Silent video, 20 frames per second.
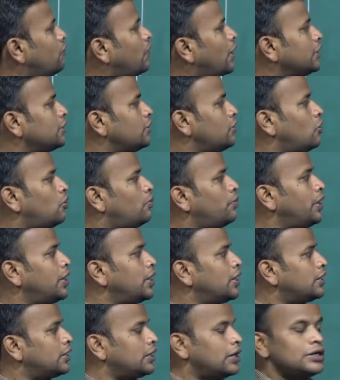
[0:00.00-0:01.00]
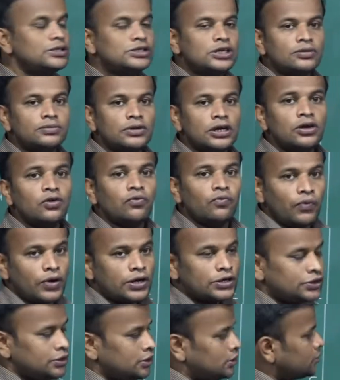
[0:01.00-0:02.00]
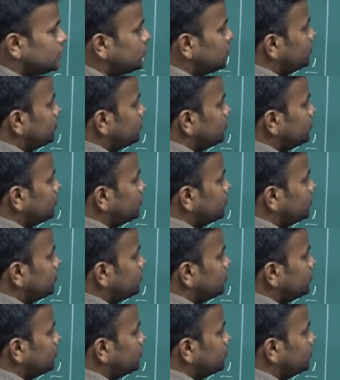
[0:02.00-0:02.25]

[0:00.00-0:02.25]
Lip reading: find the domain and range of the function.